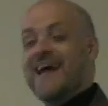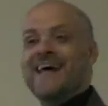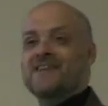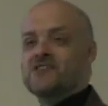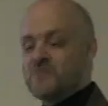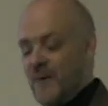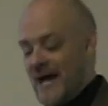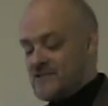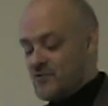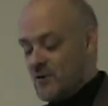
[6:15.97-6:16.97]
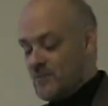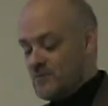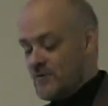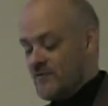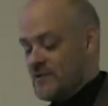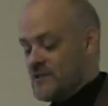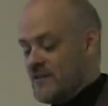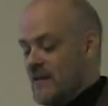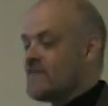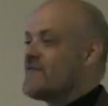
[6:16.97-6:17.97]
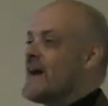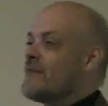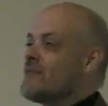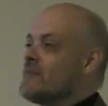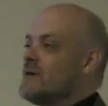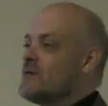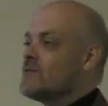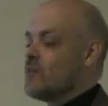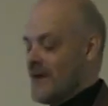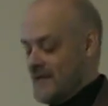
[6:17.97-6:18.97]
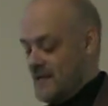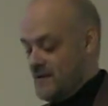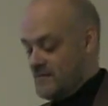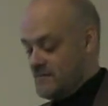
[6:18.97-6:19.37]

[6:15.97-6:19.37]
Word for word: and despise corporate privilege, they found them right here.